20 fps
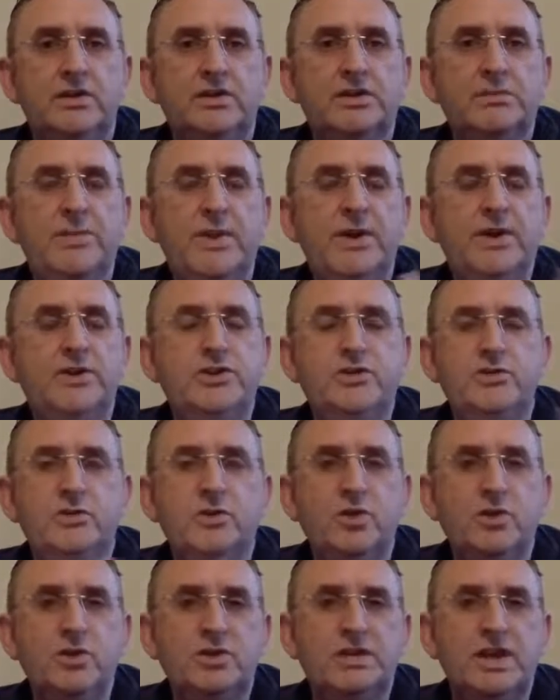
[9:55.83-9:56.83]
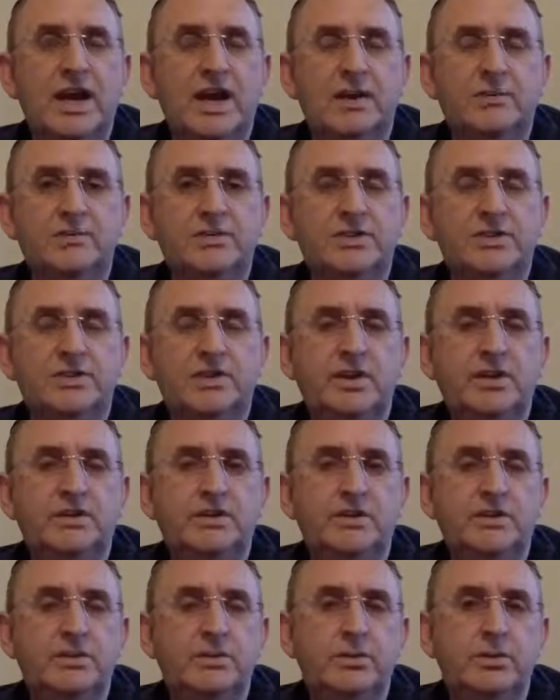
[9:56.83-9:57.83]
spiritual law is harm to
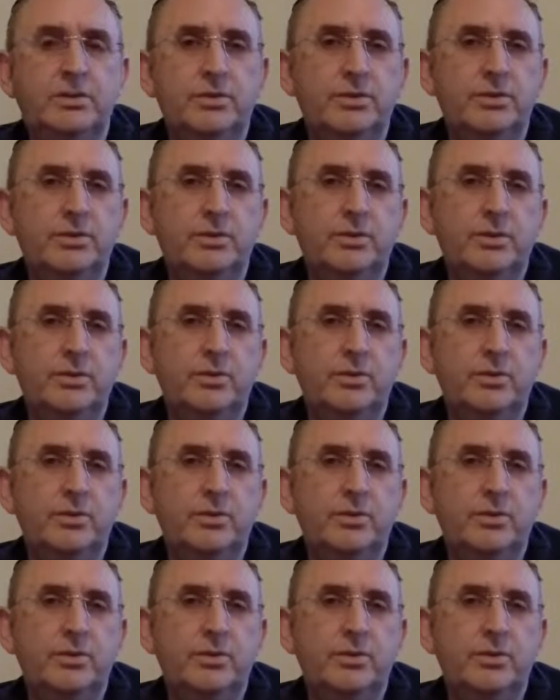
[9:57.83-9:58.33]
none.